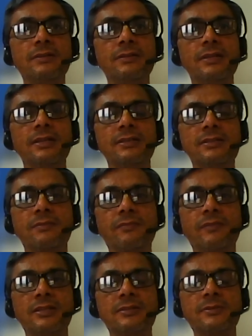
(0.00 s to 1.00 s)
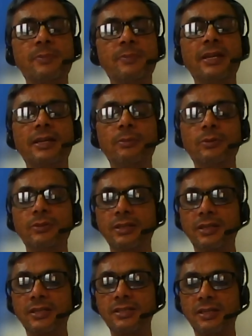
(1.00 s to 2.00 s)
just will speak about
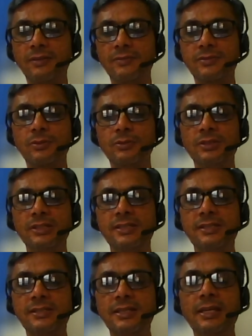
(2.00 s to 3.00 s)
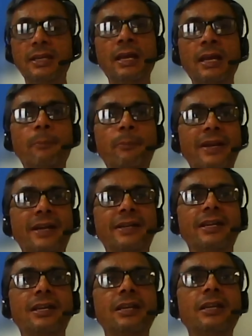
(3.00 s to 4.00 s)
Krishna. So this is the
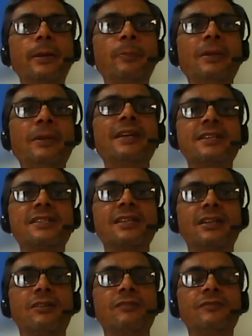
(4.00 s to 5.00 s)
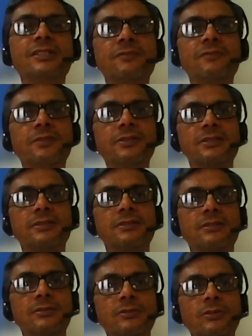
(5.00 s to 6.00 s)
practical application of this verse.
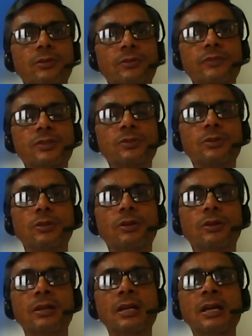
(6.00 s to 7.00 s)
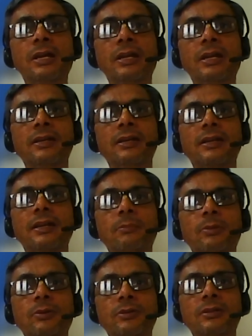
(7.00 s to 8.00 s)
So we should hear
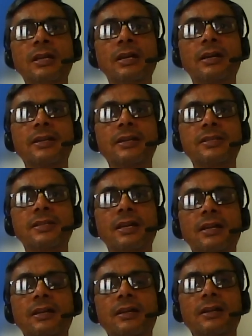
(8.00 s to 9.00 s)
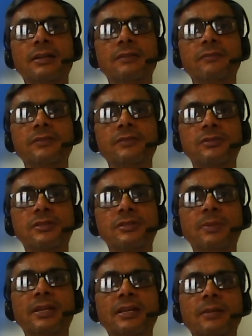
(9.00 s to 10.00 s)
about Krishna and we should
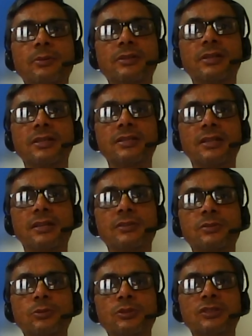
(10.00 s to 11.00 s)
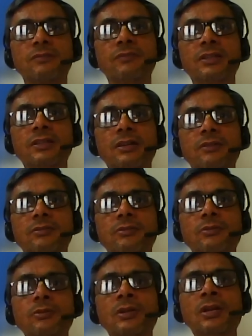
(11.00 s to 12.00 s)
speak about Krishna. So we have
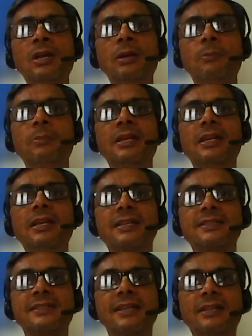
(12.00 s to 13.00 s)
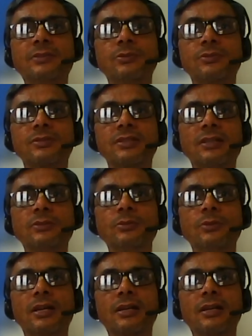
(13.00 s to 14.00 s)
to be like a sadhu,
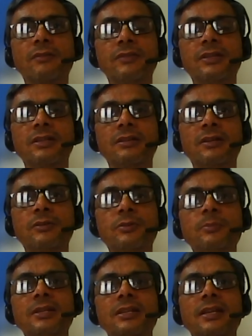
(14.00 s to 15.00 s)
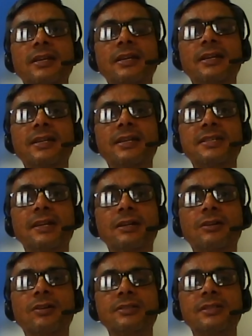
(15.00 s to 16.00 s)
or we have to be like a Krishna
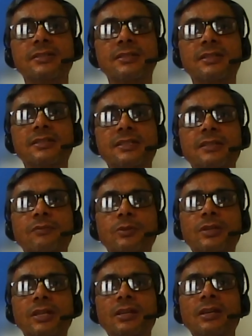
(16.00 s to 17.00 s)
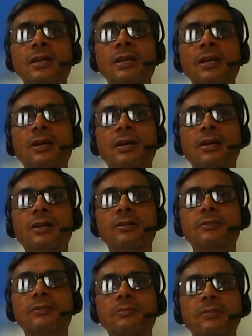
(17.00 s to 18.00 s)
consciousness devotee,
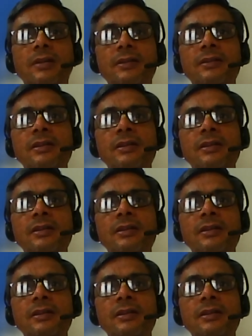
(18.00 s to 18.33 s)
right?